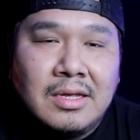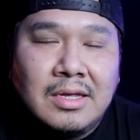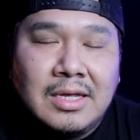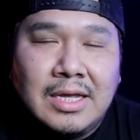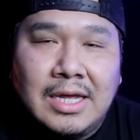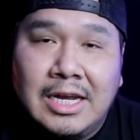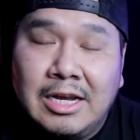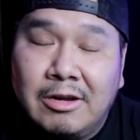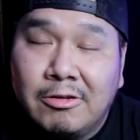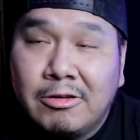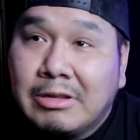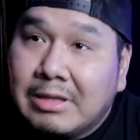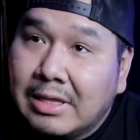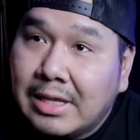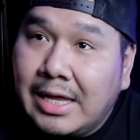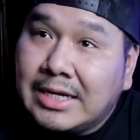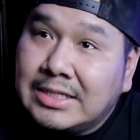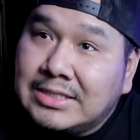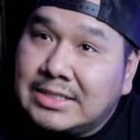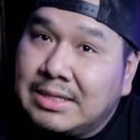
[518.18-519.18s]
And it would,
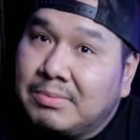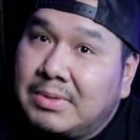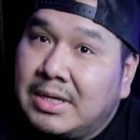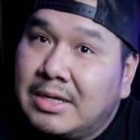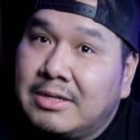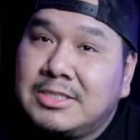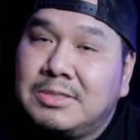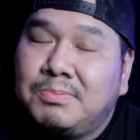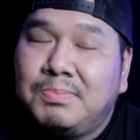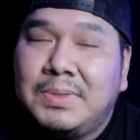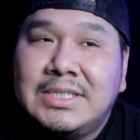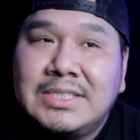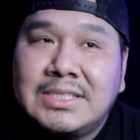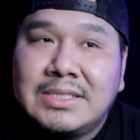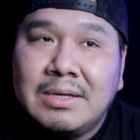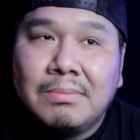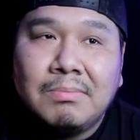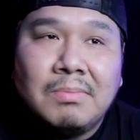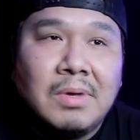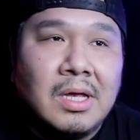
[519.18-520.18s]
like, sometimes be
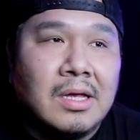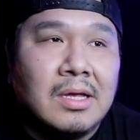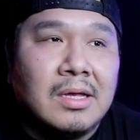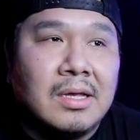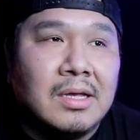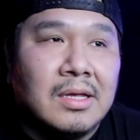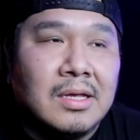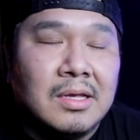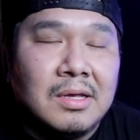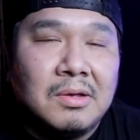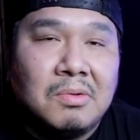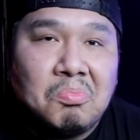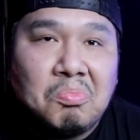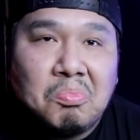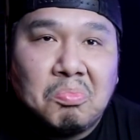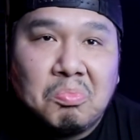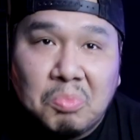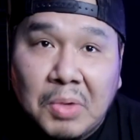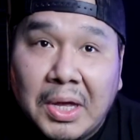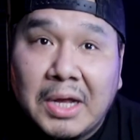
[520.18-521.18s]
some,
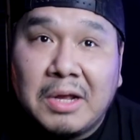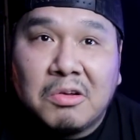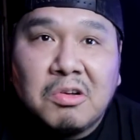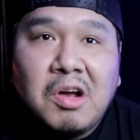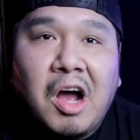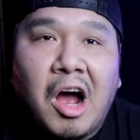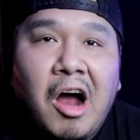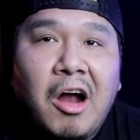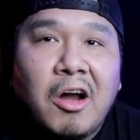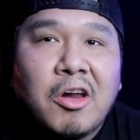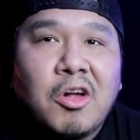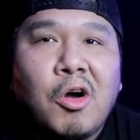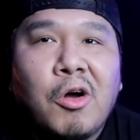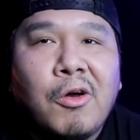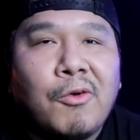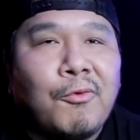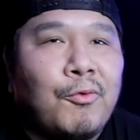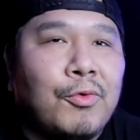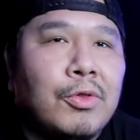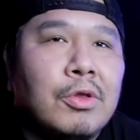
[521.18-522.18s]
like,
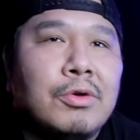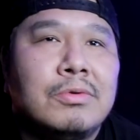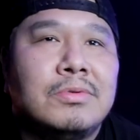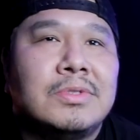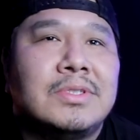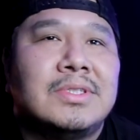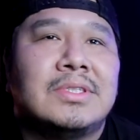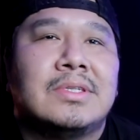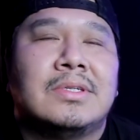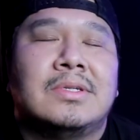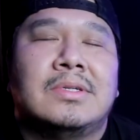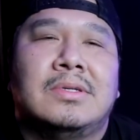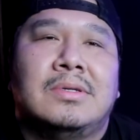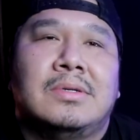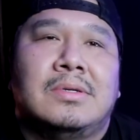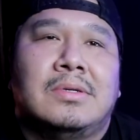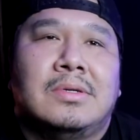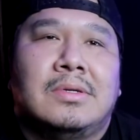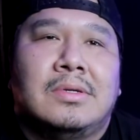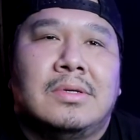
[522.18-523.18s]
hardcore flus.
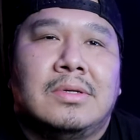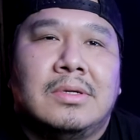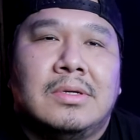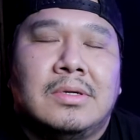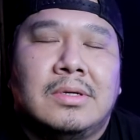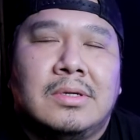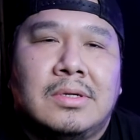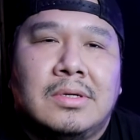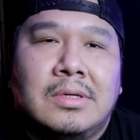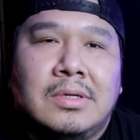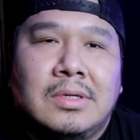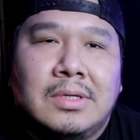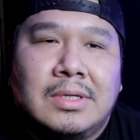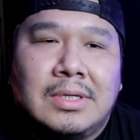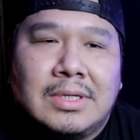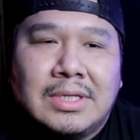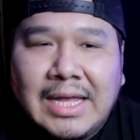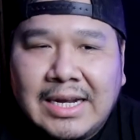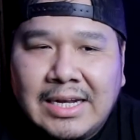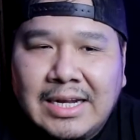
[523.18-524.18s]

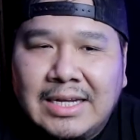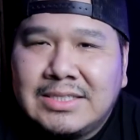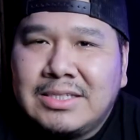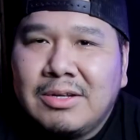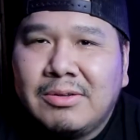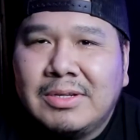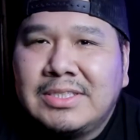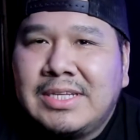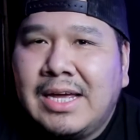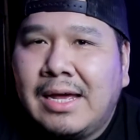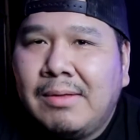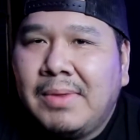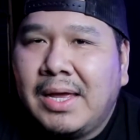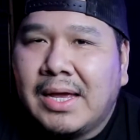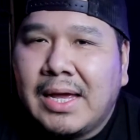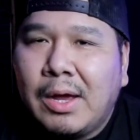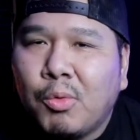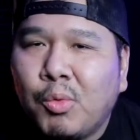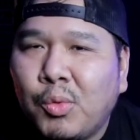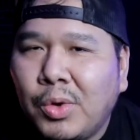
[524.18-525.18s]
Like, that's the only time, like,
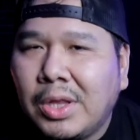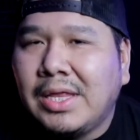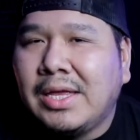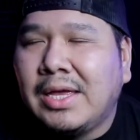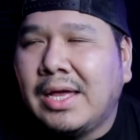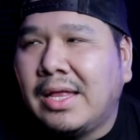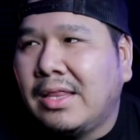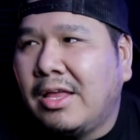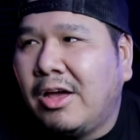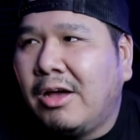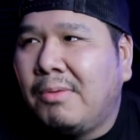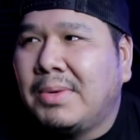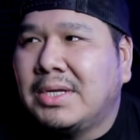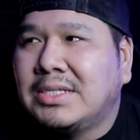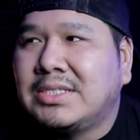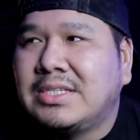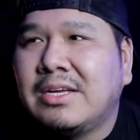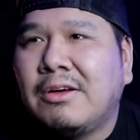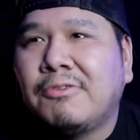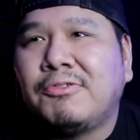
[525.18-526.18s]
I really allow
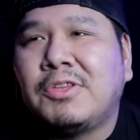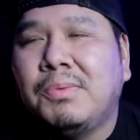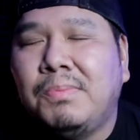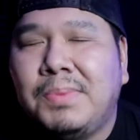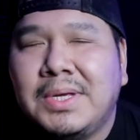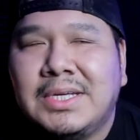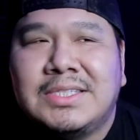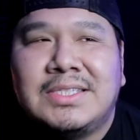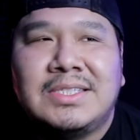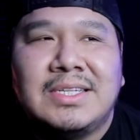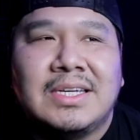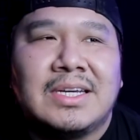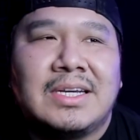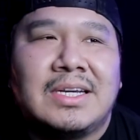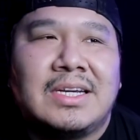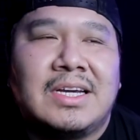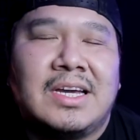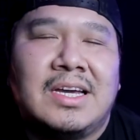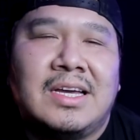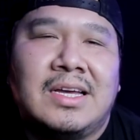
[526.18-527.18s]
myself to be sick.
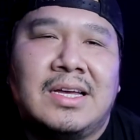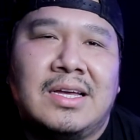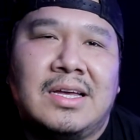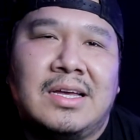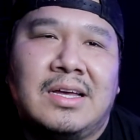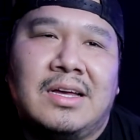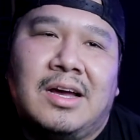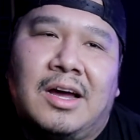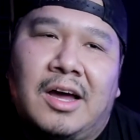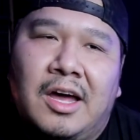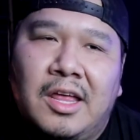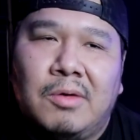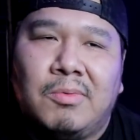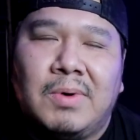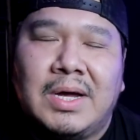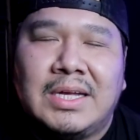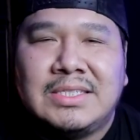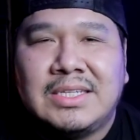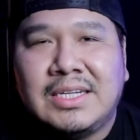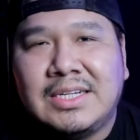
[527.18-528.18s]

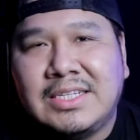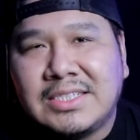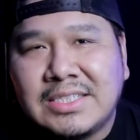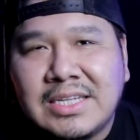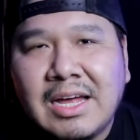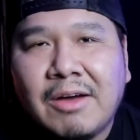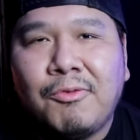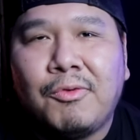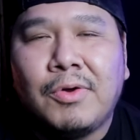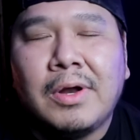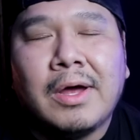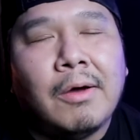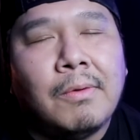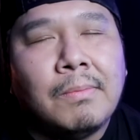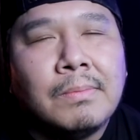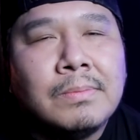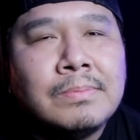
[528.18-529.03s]
Otherwise, I just tough it up.